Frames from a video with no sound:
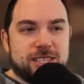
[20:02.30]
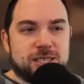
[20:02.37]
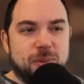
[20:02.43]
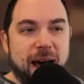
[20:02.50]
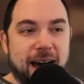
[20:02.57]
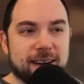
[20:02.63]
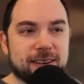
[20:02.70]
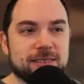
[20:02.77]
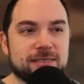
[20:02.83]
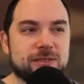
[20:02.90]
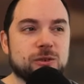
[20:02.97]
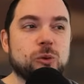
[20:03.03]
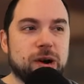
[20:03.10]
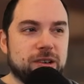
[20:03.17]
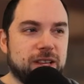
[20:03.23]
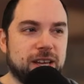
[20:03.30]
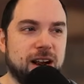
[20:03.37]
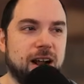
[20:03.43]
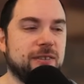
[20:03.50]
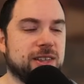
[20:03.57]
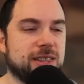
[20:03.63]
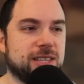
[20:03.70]
this is bad. Weirdly
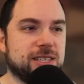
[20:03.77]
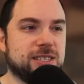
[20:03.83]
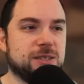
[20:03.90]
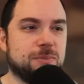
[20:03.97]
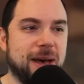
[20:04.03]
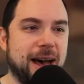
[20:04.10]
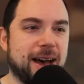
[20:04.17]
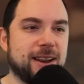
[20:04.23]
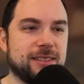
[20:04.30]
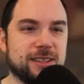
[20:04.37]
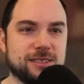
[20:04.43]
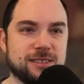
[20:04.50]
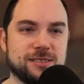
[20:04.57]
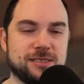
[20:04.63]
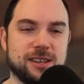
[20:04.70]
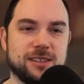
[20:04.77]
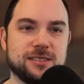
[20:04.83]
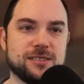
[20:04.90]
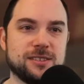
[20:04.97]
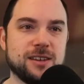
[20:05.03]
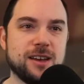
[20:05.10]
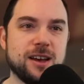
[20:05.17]
enough, I think this is bad in this
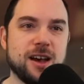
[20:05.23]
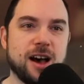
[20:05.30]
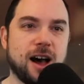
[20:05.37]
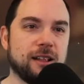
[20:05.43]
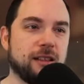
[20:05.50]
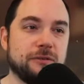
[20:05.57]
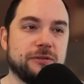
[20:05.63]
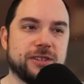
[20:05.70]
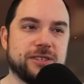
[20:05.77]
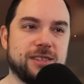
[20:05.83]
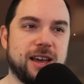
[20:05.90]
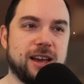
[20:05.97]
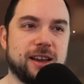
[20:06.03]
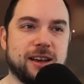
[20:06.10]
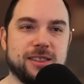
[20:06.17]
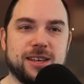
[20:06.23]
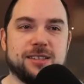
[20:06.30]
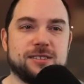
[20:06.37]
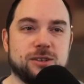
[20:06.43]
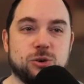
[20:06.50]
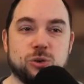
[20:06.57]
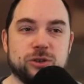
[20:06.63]
instance. I love this thing. I think
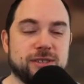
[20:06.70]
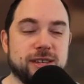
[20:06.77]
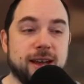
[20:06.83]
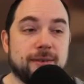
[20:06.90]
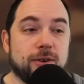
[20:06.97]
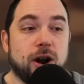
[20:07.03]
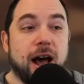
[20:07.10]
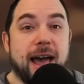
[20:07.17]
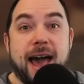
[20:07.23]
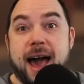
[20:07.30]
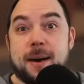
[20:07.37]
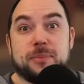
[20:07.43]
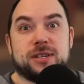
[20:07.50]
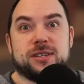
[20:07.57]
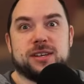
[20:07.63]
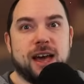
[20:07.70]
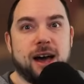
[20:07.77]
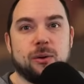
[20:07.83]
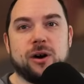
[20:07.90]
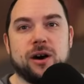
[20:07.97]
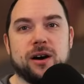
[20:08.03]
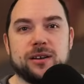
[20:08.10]
it's the coolest thing ever. I happened to
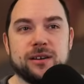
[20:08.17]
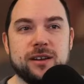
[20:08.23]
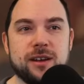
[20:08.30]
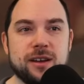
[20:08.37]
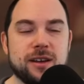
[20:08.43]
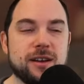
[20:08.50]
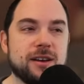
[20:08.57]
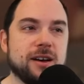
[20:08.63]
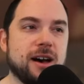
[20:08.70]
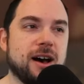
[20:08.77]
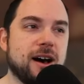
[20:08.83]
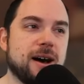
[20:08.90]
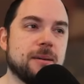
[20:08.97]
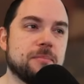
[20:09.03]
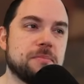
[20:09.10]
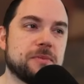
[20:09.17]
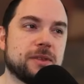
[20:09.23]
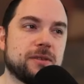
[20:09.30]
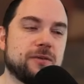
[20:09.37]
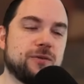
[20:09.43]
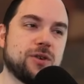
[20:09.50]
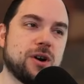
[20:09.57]
get one
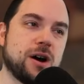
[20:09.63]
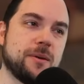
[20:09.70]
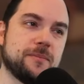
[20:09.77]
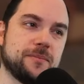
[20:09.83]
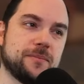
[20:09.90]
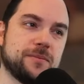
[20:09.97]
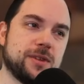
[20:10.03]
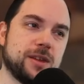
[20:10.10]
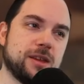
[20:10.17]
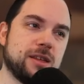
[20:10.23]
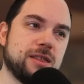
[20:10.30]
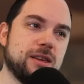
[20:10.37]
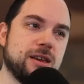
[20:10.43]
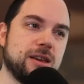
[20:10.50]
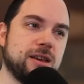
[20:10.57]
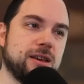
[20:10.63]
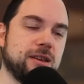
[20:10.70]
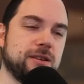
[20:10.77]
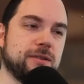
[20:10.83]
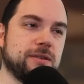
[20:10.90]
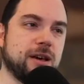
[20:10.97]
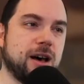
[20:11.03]
from
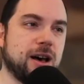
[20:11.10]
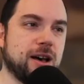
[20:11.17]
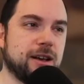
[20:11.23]
the